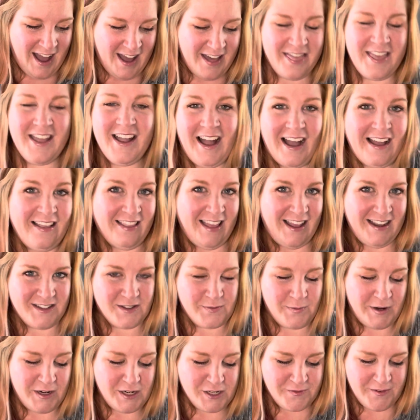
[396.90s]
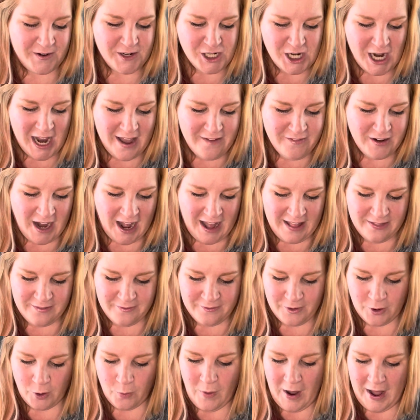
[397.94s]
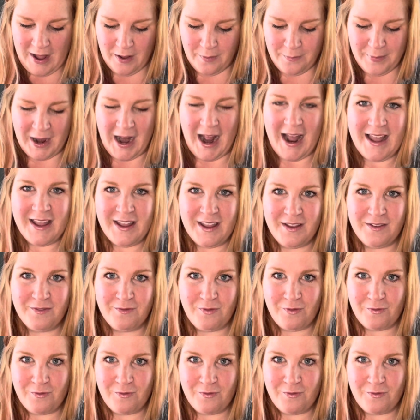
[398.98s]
think I like Swedish fish. I haven't had them for a while, but I